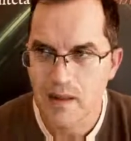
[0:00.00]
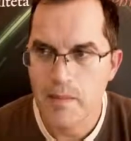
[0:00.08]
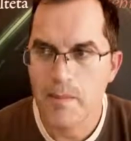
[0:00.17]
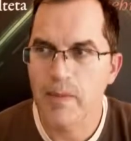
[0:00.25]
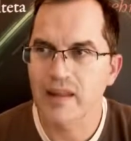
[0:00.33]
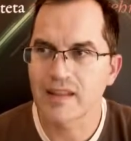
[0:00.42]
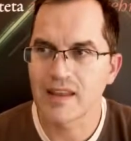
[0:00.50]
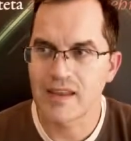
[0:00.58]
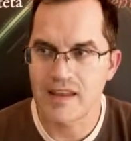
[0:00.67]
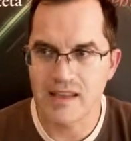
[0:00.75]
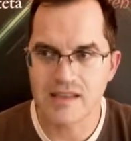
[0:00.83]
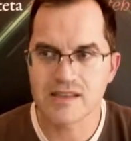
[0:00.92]
But
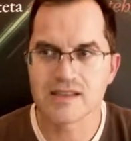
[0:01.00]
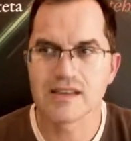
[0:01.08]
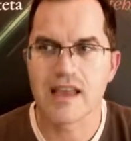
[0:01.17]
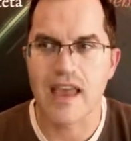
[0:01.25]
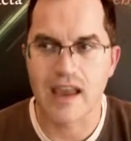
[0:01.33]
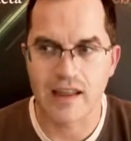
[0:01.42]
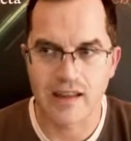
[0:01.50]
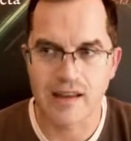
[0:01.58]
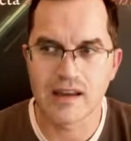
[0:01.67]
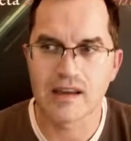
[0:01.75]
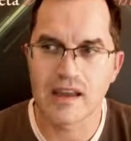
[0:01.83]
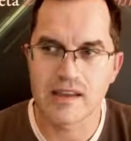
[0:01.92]
he is acting
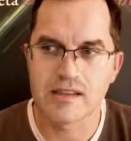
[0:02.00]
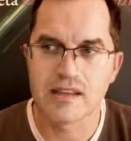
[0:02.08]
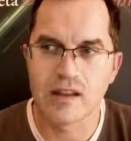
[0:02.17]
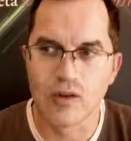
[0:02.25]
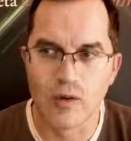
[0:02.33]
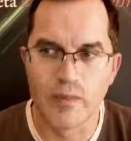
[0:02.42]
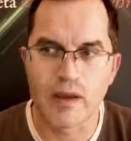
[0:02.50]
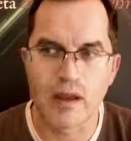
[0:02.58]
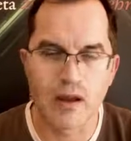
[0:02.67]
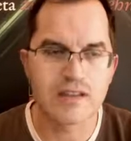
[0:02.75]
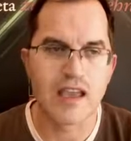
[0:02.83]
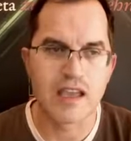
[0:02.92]
against the law, because
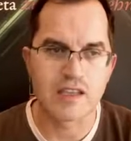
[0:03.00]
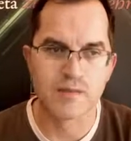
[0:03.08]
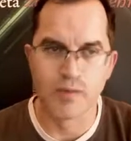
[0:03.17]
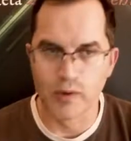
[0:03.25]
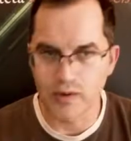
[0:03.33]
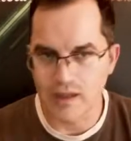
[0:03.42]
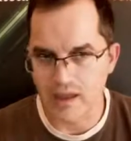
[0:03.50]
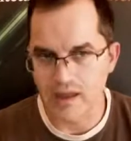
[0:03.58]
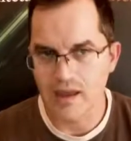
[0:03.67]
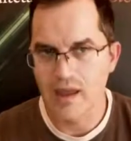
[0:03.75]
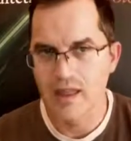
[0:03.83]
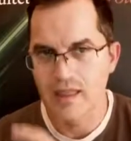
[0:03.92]
he's putting
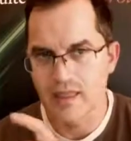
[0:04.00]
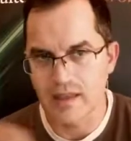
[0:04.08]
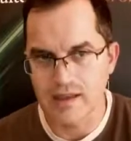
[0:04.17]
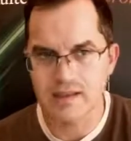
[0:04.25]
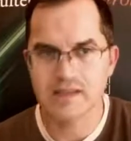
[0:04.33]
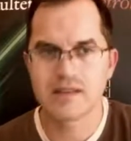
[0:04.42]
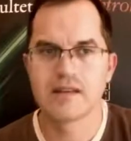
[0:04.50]
this